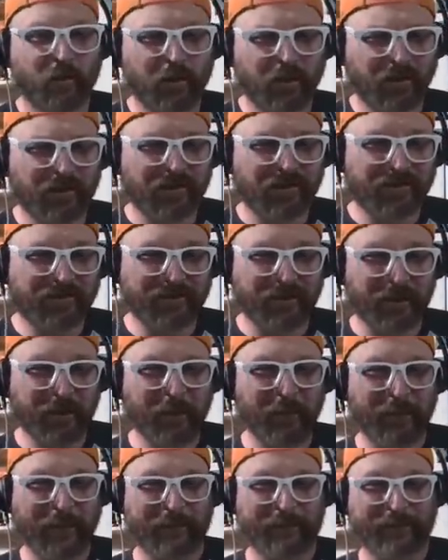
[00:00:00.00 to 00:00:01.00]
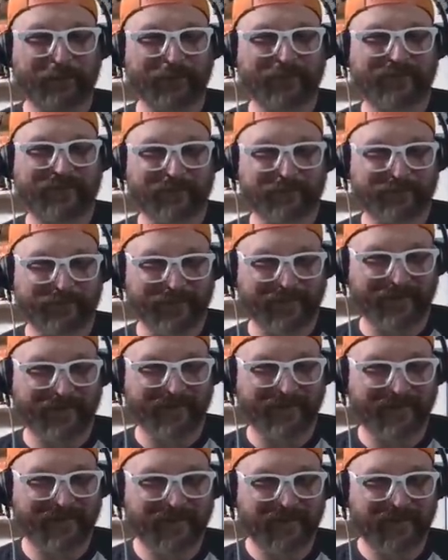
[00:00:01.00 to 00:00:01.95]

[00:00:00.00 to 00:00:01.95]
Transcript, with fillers: Let, us talk about Princeton Fant.